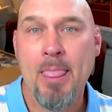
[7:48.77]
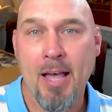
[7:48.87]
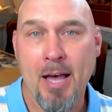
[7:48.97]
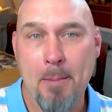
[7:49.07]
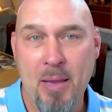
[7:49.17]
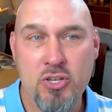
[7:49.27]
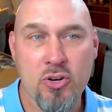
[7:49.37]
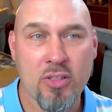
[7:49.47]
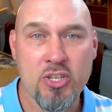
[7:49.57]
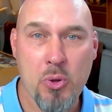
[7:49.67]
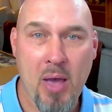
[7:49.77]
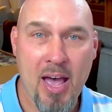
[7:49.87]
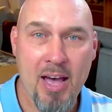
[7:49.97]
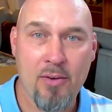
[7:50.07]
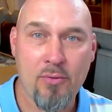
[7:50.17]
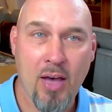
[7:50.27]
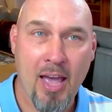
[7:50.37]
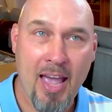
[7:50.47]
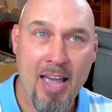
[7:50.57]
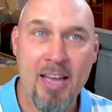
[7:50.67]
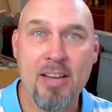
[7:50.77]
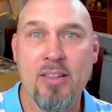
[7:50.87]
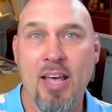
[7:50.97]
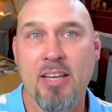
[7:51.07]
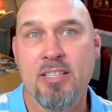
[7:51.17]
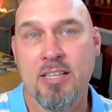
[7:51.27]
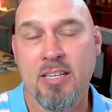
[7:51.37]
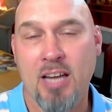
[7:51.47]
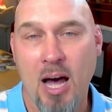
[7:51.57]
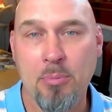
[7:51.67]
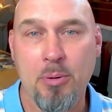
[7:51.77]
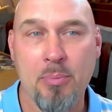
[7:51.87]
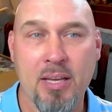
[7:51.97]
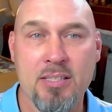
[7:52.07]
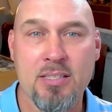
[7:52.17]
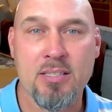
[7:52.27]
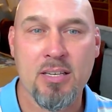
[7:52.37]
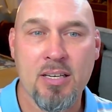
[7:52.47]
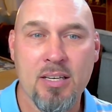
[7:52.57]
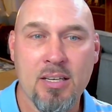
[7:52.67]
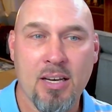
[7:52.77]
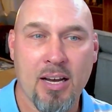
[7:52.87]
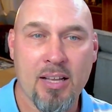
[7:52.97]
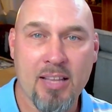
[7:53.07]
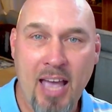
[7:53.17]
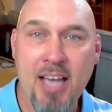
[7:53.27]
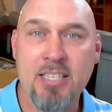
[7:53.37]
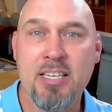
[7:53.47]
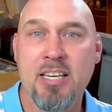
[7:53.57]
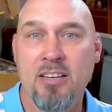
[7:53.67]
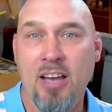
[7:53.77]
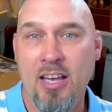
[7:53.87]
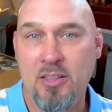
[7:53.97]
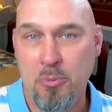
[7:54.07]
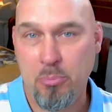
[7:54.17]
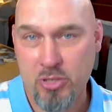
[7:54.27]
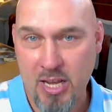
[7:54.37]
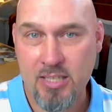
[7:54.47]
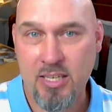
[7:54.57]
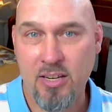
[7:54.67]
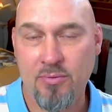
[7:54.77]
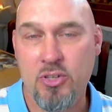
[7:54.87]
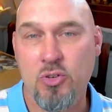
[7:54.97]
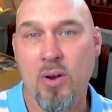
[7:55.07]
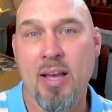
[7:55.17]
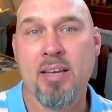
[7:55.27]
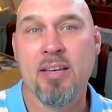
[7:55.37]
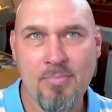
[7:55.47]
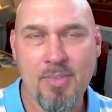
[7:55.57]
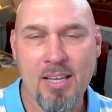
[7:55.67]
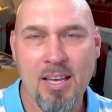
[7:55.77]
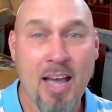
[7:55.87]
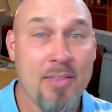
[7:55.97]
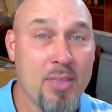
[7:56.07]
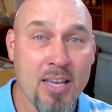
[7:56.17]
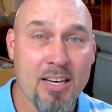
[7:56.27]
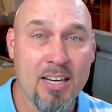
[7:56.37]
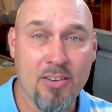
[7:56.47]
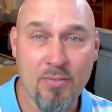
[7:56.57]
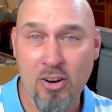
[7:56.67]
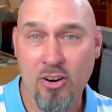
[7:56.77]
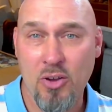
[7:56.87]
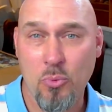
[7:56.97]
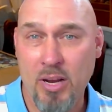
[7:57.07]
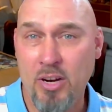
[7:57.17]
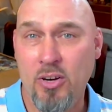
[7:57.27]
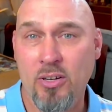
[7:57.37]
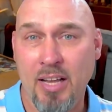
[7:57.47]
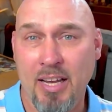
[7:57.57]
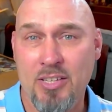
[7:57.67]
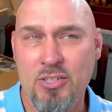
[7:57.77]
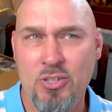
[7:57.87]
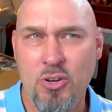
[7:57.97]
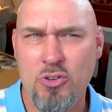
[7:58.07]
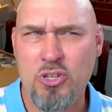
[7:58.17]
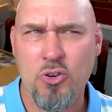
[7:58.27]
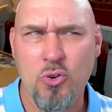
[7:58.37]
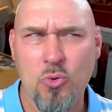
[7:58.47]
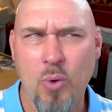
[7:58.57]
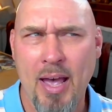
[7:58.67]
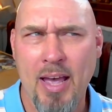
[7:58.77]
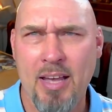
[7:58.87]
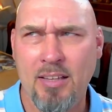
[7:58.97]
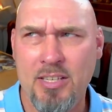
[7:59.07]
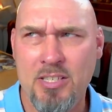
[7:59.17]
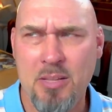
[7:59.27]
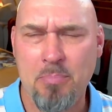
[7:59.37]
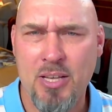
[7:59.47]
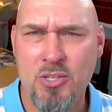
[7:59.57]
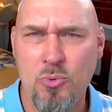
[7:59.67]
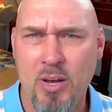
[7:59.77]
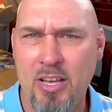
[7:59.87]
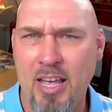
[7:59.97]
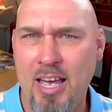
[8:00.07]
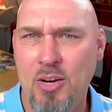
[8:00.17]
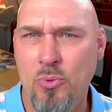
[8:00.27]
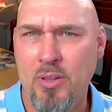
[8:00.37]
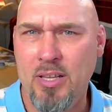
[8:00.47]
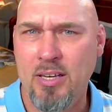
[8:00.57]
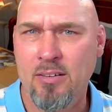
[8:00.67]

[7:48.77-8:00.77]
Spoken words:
Make sure that you have a hand that complements the casting and the protecting of the Drake, and then in a very weird, like surgical way, at least the best way you can with a